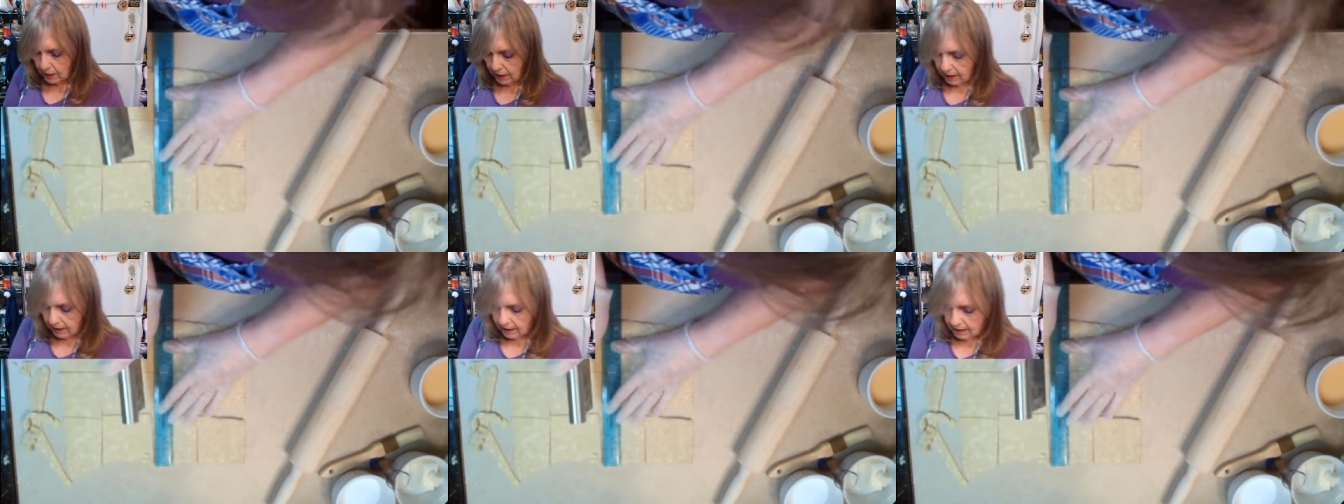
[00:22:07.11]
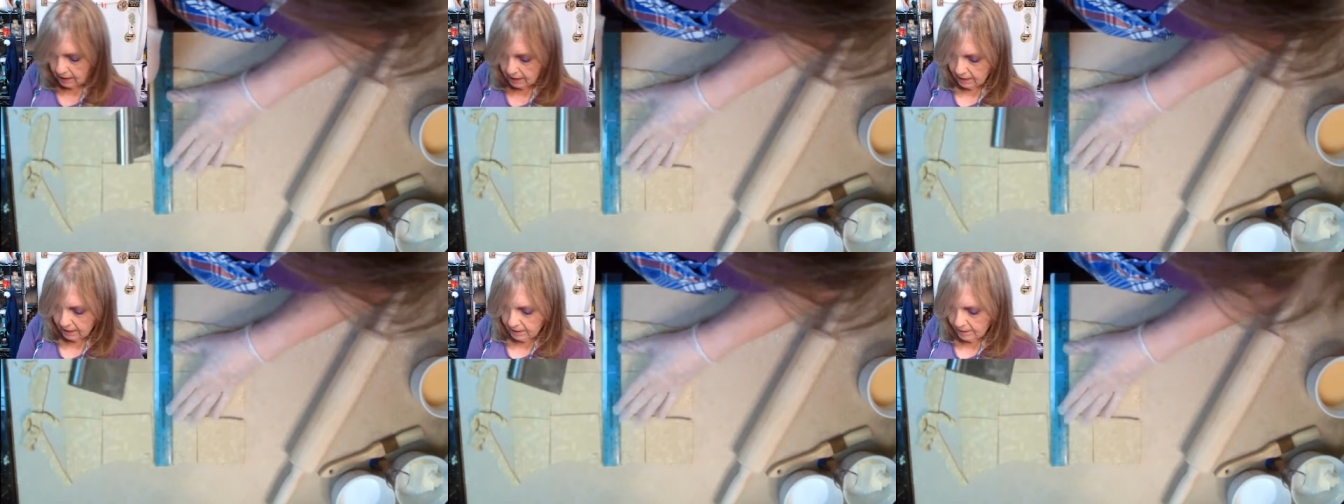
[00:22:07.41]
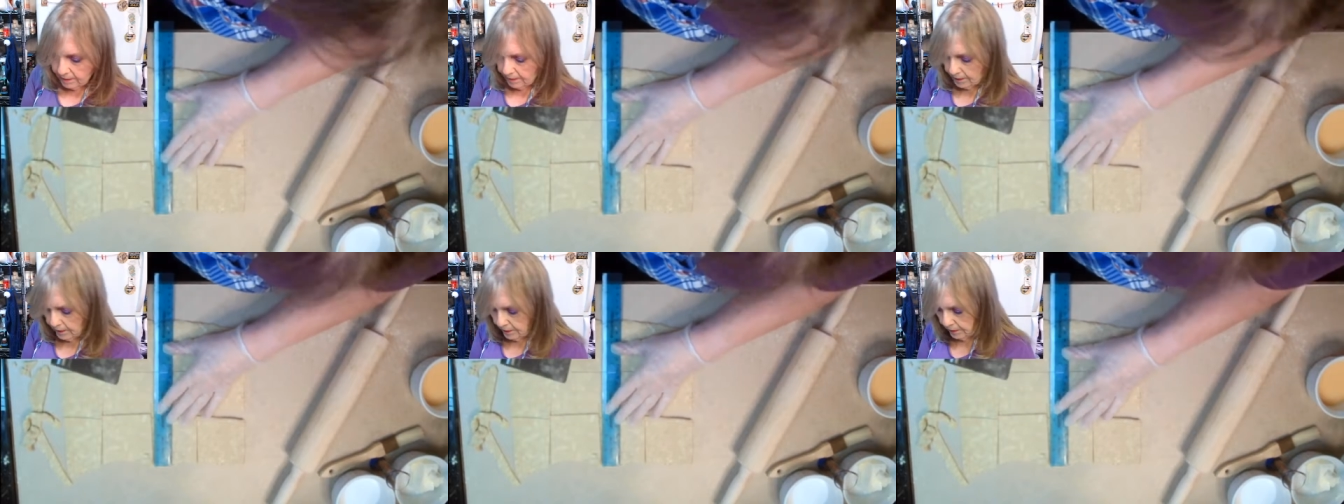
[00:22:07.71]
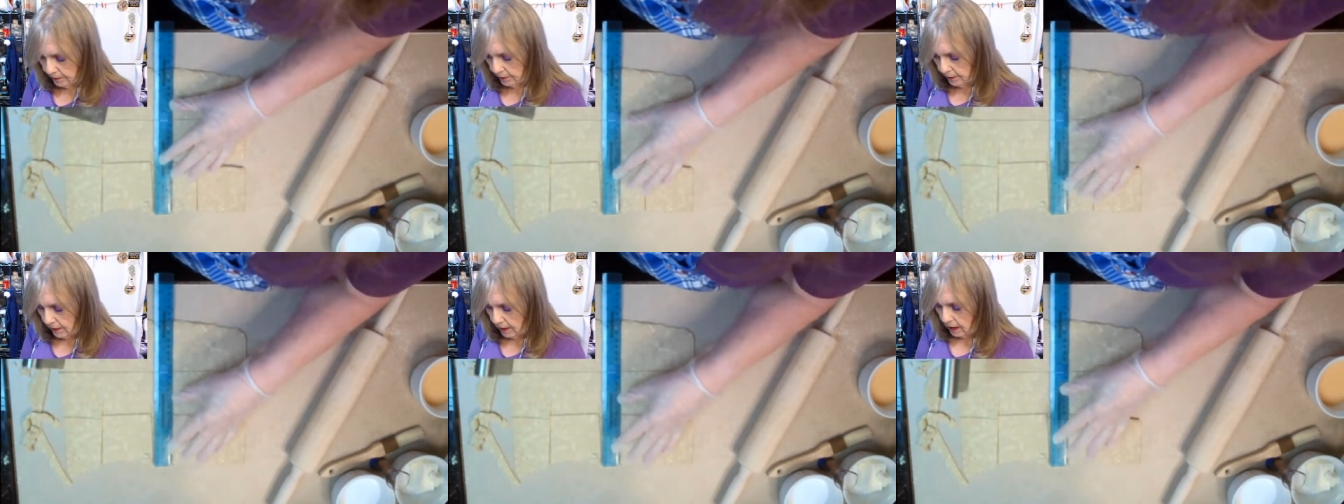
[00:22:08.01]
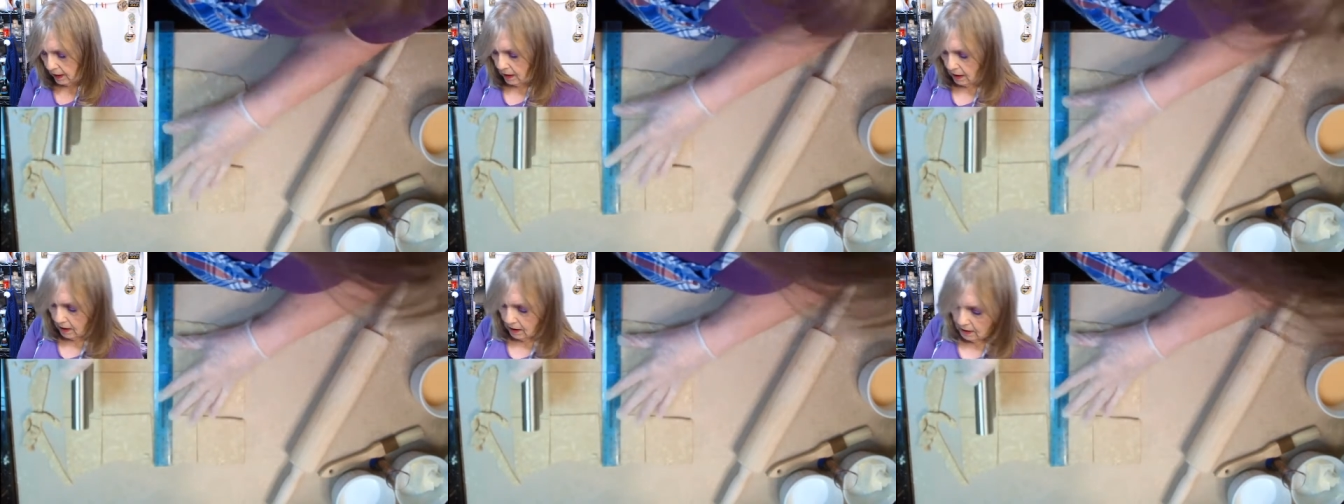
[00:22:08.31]
way.
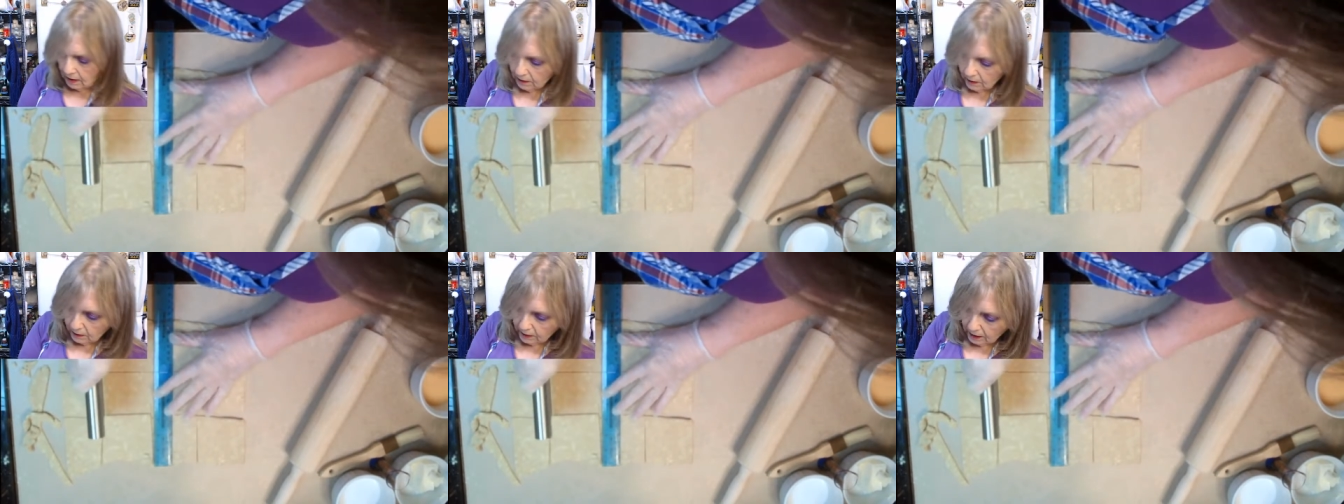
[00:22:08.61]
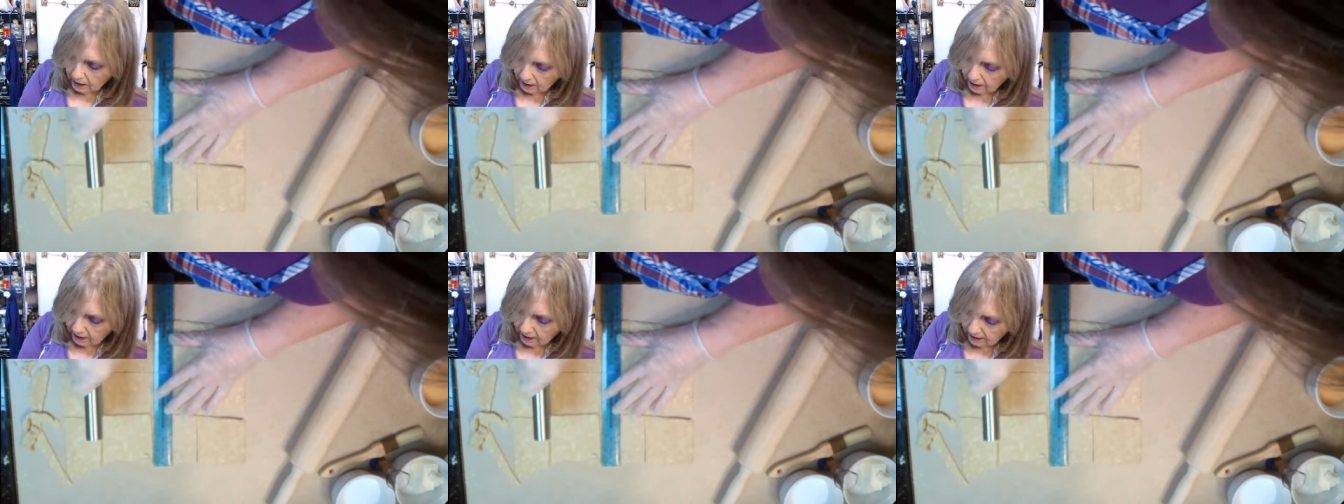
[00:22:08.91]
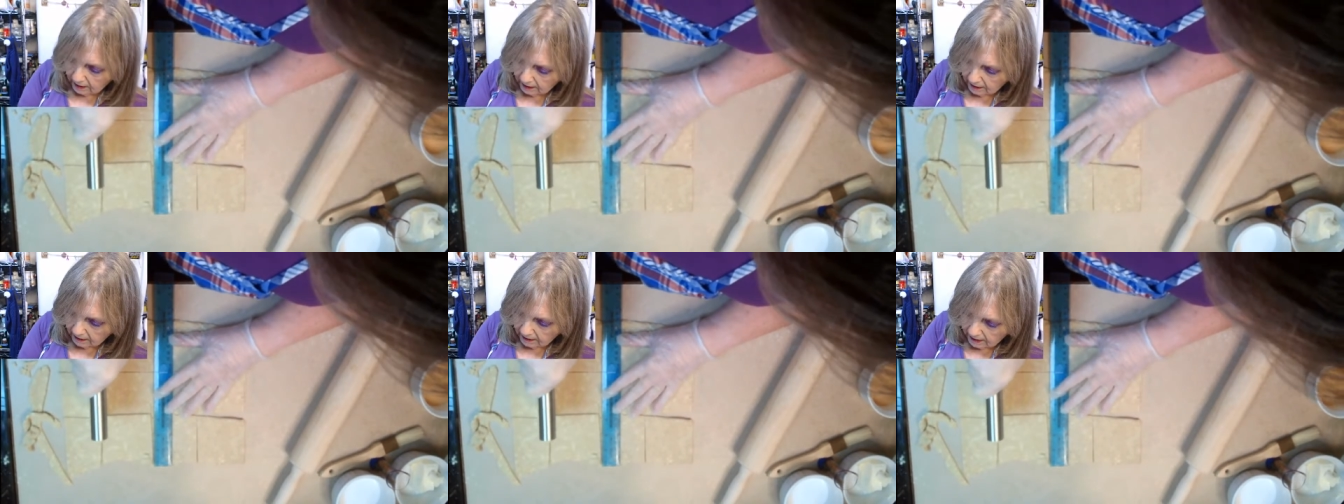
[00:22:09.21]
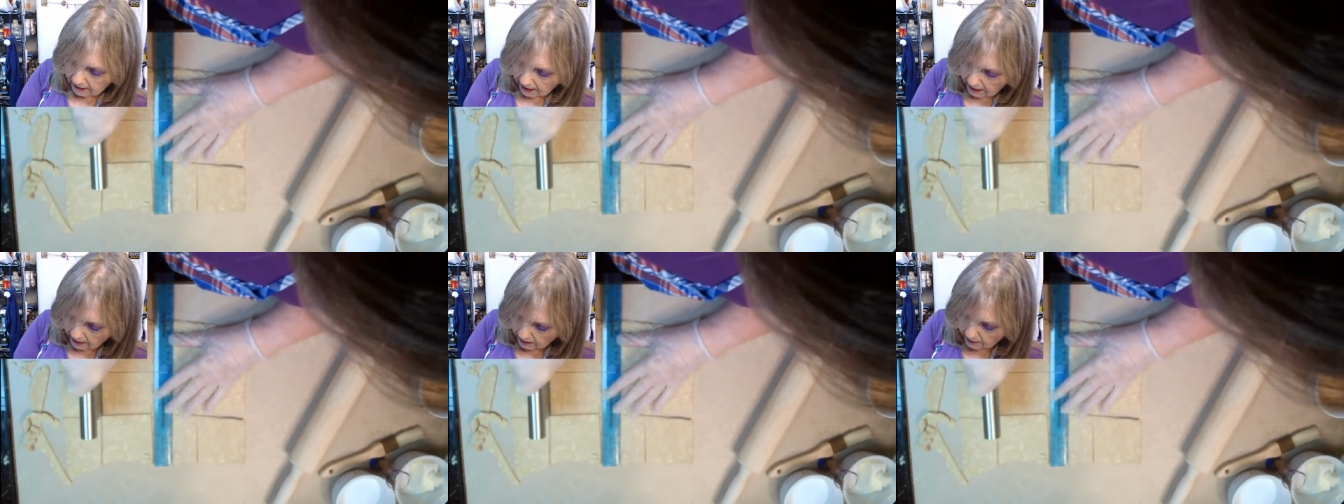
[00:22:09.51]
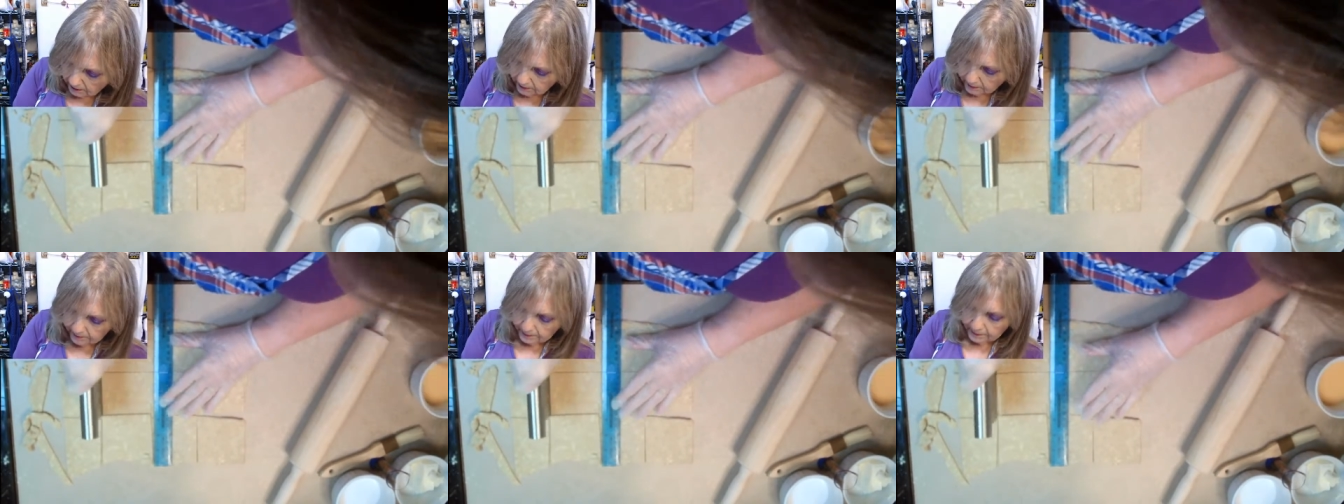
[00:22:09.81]
Okay,
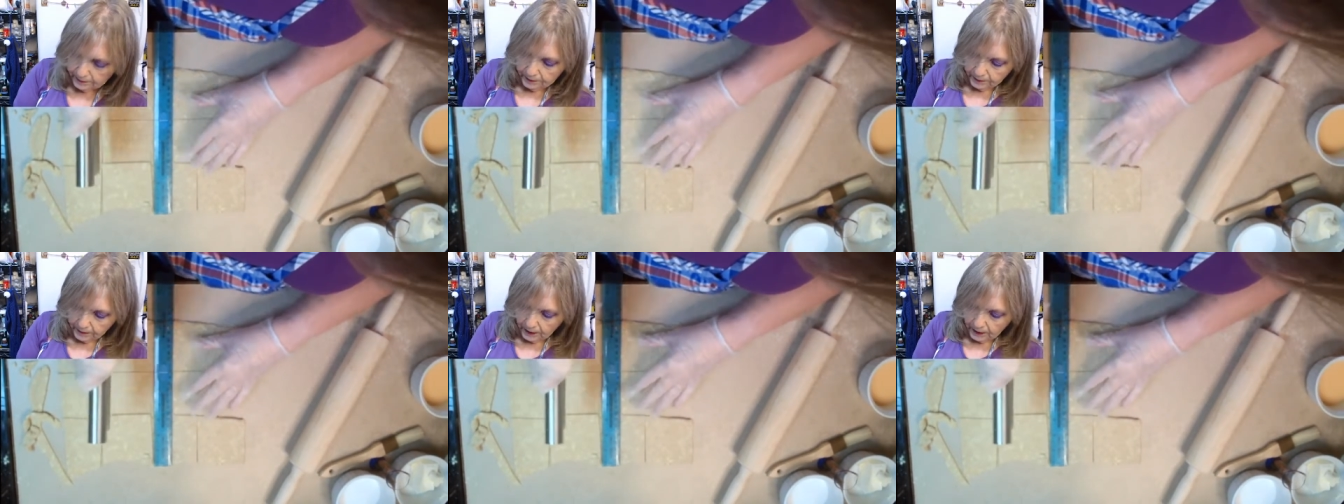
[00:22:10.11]
now